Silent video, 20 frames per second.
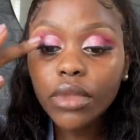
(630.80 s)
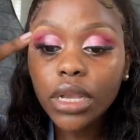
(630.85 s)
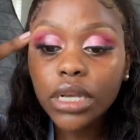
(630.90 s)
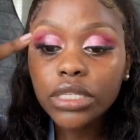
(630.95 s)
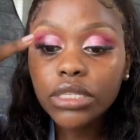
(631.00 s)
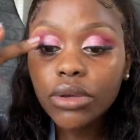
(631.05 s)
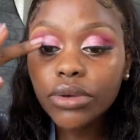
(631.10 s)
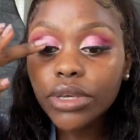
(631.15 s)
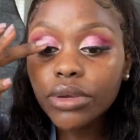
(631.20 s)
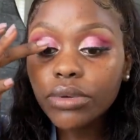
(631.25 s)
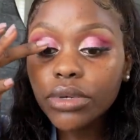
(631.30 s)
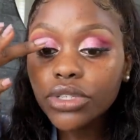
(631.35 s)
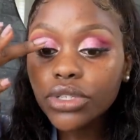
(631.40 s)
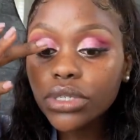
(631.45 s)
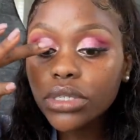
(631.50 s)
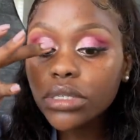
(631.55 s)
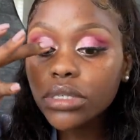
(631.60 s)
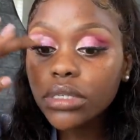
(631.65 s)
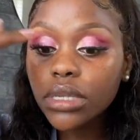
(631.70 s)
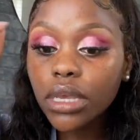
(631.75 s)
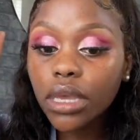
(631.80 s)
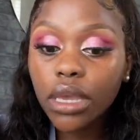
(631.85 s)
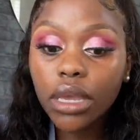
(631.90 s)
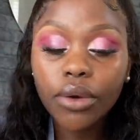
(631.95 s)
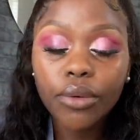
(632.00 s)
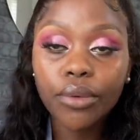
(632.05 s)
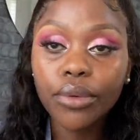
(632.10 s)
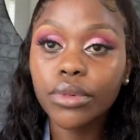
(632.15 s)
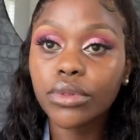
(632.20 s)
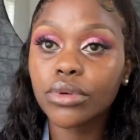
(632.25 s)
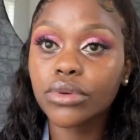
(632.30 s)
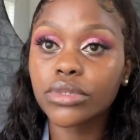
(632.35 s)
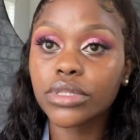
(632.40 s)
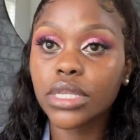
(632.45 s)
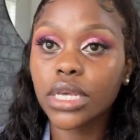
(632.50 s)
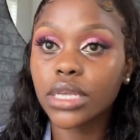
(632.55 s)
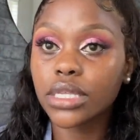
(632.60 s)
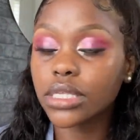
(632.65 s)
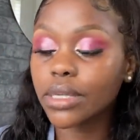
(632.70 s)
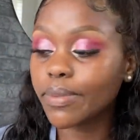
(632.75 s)
So he was just saying all those
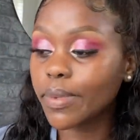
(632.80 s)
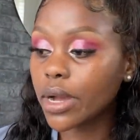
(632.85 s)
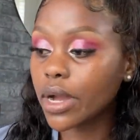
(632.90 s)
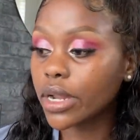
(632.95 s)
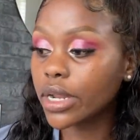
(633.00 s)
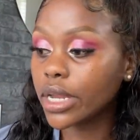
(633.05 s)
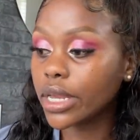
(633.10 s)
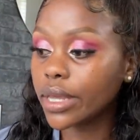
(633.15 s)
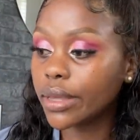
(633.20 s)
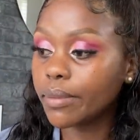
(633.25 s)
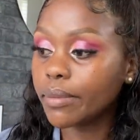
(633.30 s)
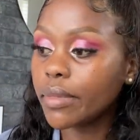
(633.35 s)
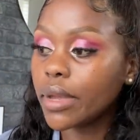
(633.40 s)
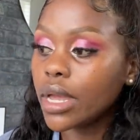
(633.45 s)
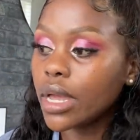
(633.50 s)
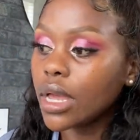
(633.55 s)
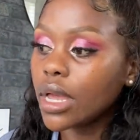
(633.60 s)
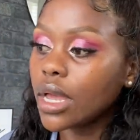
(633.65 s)
things about him.